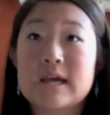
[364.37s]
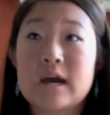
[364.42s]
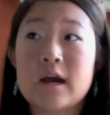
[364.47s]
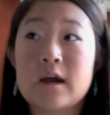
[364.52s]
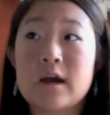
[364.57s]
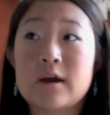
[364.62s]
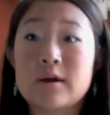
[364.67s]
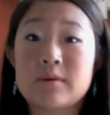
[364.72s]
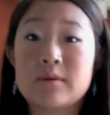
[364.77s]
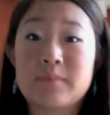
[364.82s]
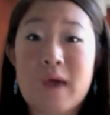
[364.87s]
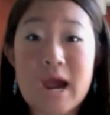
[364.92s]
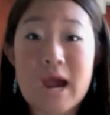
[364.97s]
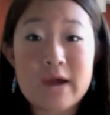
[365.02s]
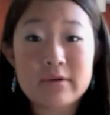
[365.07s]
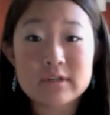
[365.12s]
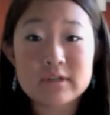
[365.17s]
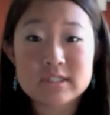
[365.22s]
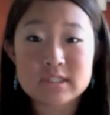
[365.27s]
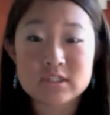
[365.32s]

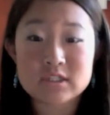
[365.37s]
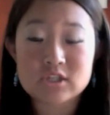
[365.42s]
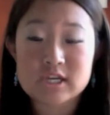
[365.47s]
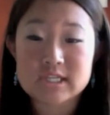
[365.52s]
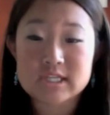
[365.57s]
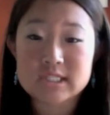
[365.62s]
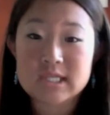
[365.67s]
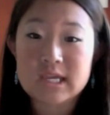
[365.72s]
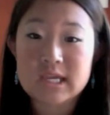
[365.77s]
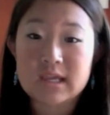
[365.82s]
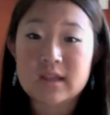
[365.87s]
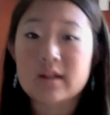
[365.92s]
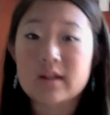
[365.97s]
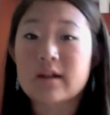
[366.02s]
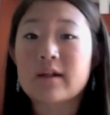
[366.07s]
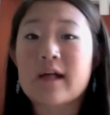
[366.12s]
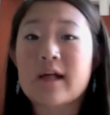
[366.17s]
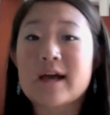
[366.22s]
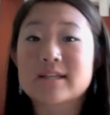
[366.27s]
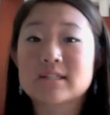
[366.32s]
I would suggest
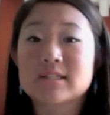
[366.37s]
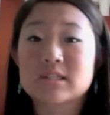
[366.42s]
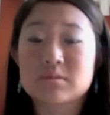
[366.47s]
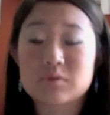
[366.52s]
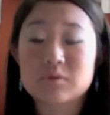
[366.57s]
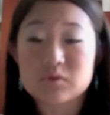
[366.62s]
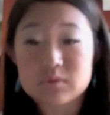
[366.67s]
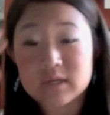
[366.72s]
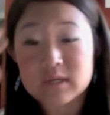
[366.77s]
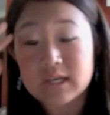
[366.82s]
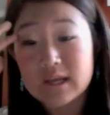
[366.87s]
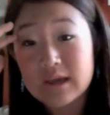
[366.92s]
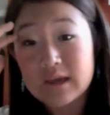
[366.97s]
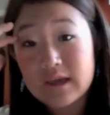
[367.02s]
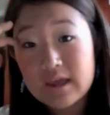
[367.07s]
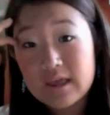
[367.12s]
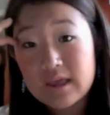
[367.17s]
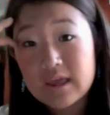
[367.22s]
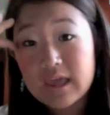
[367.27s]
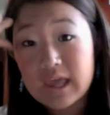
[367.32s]
taking classes between
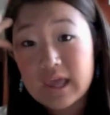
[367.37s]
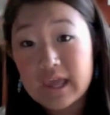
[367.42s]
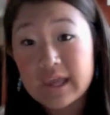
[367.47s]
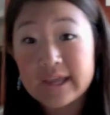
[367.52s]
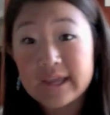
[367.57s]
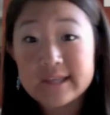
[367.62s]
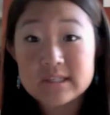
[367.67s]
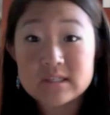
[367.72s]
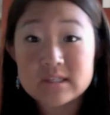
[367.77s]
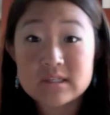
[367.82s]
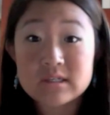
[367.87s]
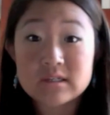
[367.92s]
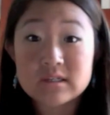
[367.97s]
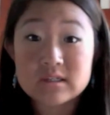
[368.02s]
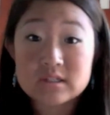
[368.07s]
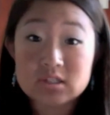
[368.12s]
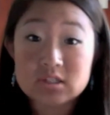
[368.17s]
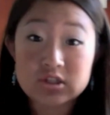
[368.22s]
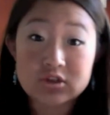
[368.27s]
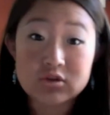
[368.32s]
8
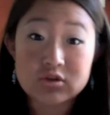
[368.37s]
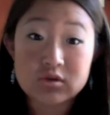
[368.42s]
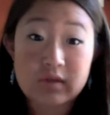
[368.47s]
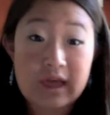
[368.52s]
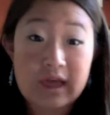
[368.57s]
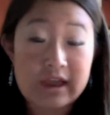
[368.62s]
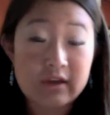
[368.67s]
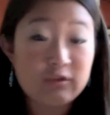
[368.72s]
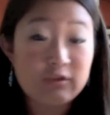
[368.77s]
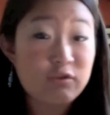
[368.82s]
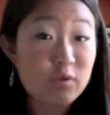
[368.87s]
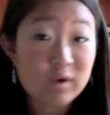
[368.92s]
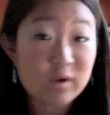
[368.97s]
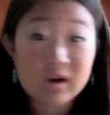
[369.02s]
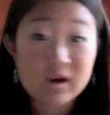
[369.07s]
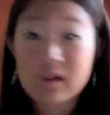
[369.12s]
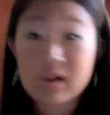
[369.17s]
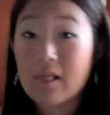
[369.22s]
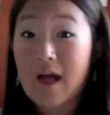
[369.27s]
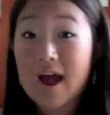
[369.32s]
to like
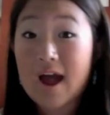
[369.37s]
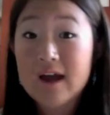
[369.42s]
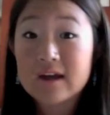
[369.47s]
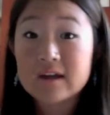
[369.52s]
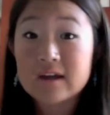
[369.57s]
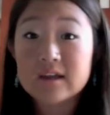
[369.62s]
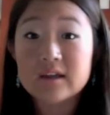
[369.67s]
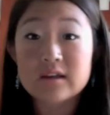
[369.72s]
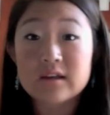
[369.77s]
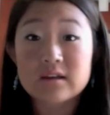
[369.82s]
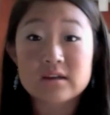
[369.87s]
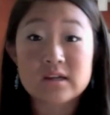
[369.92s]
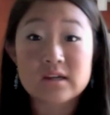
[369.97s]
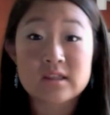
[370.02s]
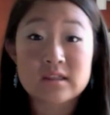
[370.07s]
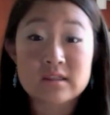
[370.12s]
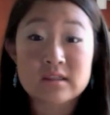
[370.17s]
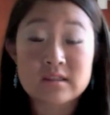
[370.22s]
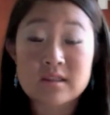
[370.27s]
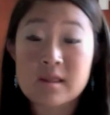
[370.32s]
4 o'clock
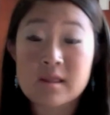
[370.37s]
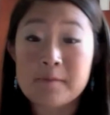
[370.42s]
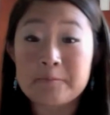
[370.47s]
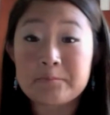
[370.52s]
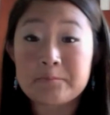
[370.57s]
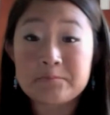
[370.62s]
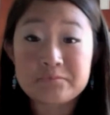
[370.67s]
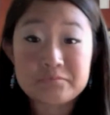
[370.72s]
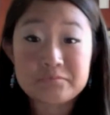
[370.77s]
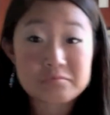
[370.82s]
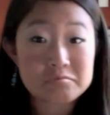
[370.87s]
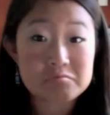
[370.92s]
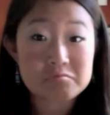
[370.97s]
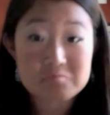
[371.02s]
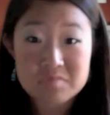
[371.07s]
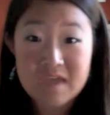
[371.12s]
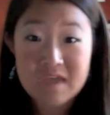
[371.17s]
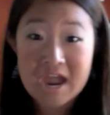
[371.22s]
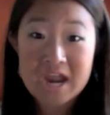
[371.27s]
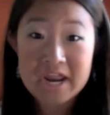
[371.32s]
in
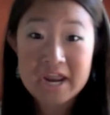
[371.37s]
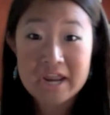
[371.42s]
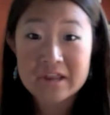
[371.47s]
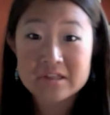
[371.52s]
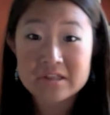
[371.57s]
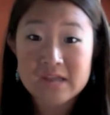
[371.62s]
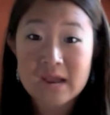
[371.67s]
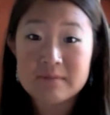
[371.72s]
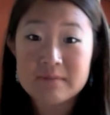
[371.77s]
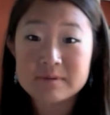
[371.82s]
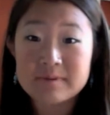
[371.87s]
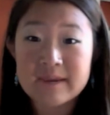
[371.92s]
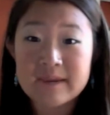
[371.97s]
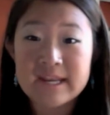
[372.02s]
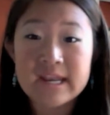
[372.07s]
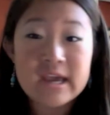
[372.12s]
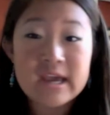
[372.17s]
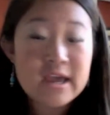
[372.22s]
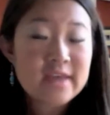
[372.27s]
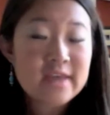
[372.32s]
that time
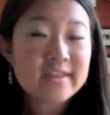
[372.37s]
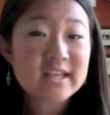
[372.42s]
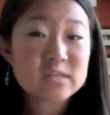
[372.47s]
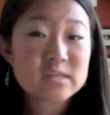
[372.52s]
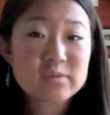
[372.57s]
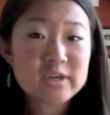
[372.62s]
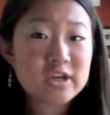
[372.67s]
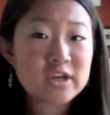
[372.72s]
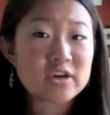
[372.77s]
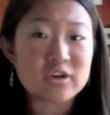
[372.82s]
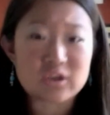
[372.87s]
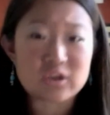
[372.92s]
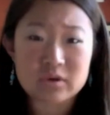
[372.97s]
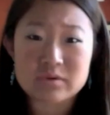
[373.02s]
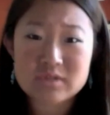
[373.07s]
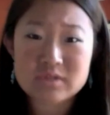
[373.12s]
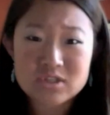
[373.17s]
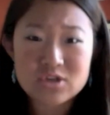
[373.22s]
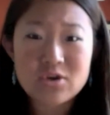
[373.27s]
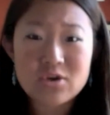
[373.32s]
span. That's when you're
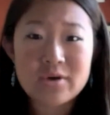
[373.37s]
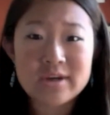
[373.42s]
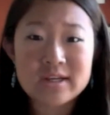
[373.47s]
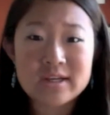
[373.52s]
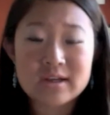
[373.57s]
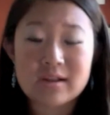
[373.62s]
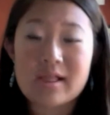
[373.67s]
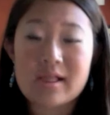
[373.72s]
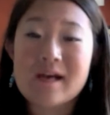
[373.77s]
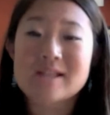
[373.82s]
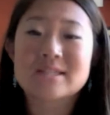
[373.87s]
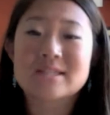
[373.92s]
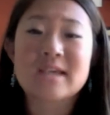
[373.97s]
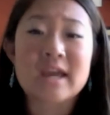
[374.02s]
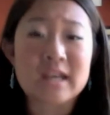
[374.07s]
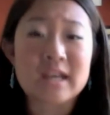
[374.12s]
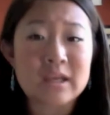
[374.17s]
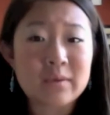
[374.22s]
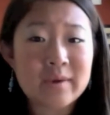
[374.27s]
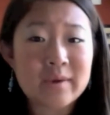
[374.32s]
used to going to class
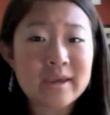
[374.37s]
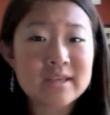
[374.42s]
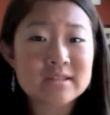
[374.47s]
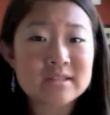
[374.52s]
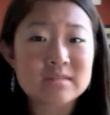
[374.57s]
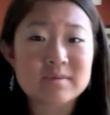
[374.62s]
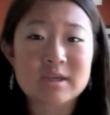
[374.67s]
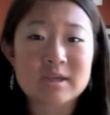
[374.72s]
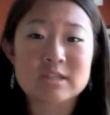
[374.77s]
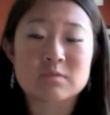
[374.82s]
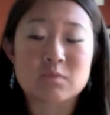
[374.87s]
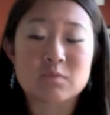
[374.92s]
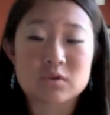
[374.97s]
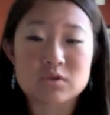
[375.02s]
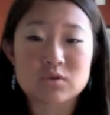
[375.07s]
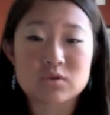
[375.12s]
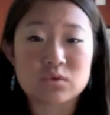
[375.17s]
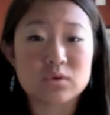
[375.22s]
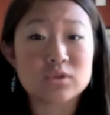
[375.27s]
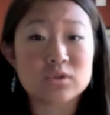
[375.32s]
anyways, because
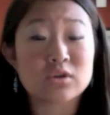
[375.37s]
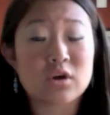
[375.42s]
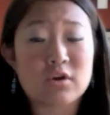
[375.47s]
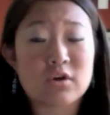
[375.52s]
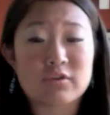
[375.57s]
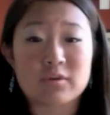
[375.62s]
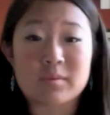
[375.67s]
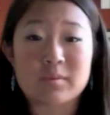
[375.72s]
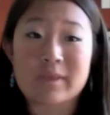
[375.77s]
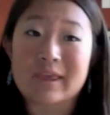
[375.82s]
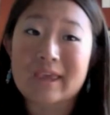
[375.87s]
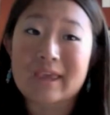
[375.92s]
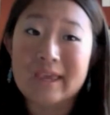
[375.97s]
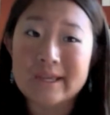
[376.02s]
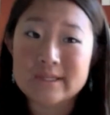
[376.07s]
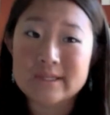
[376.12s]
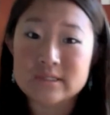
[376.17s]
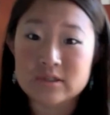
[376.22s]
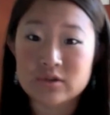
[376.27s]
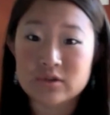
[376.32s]
most schools go from like
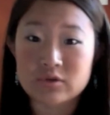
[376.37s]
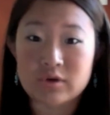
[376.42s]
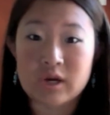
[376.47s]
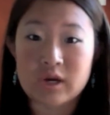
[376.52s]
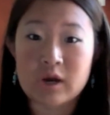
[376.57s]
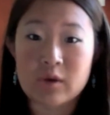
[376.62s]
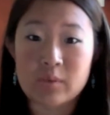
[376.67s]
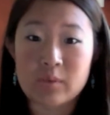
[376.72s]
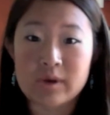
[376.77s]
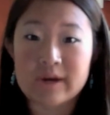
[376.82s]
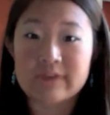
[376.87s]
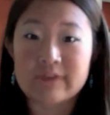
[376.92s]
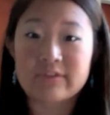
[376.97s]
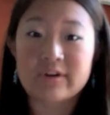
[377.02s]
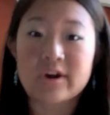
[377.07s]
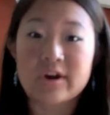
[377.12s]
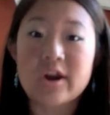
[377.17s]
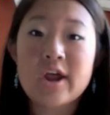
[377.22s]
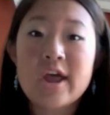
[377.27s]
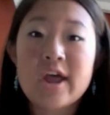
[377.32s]
8 to 3 or
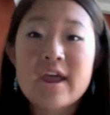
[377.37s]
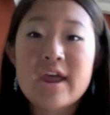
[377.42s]
whatever.